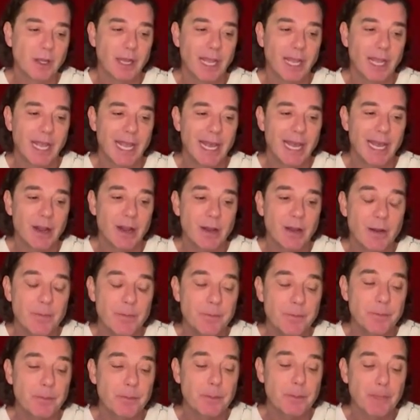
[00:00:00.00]
And
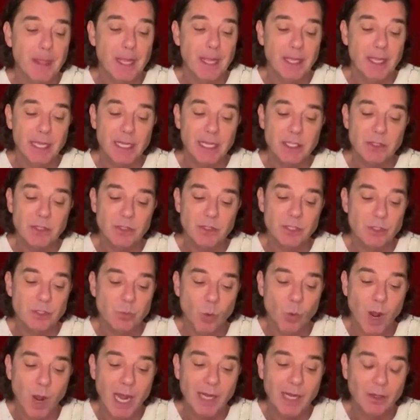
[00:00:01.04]
yes, it was just
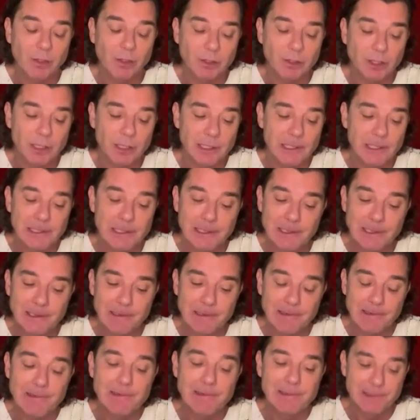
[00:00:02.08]
wild.
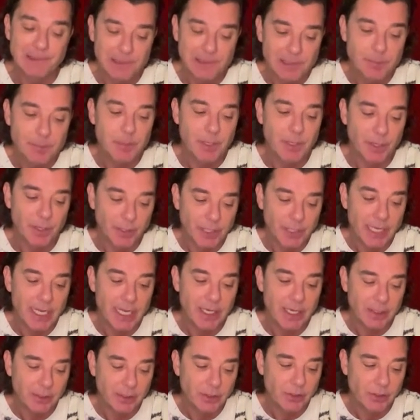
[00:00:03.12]
But
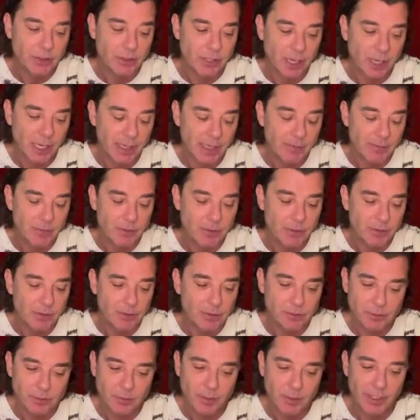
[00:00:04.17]
yeah, good times.
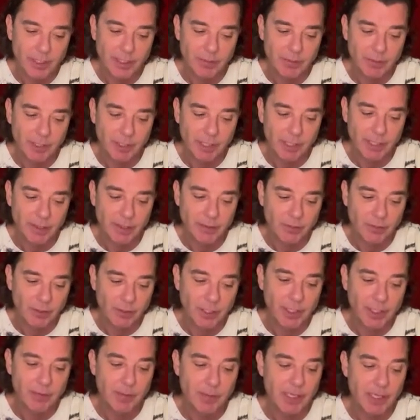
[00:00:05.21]
Really, really,
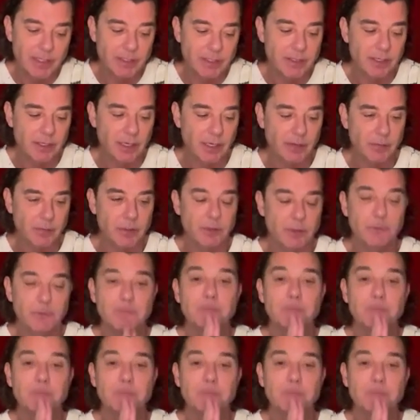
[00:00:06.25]
really amazing times.